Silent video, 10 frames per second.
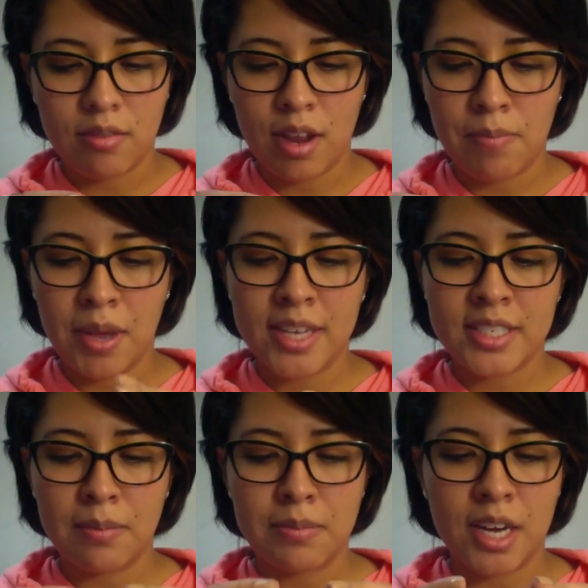it picks
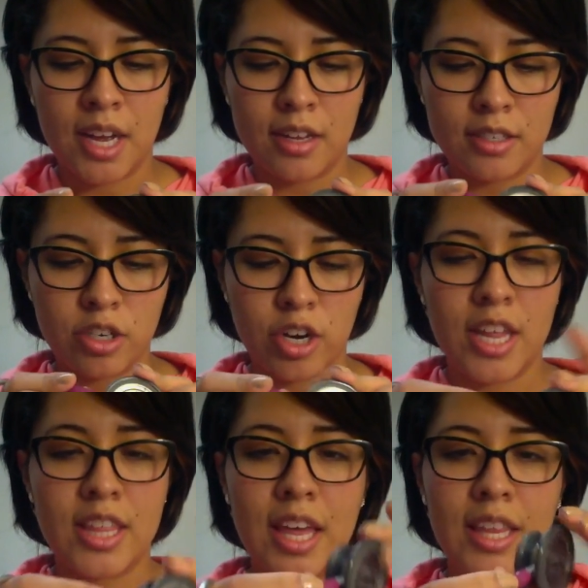up dust or
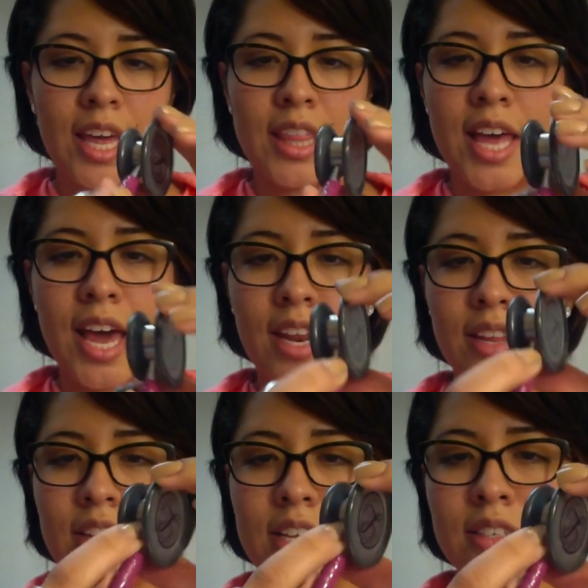anything like that
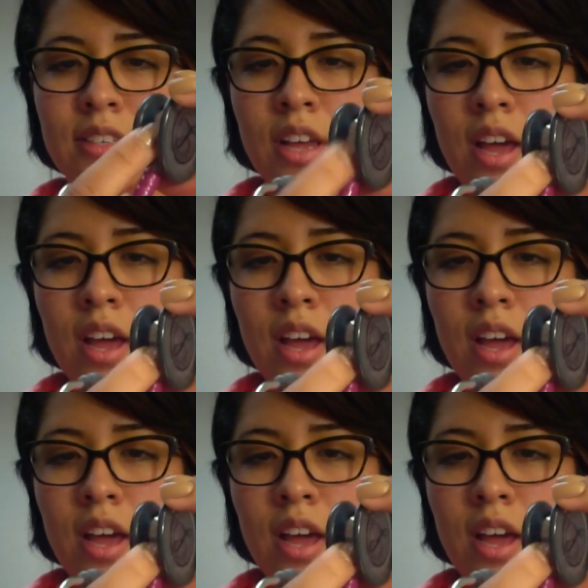in these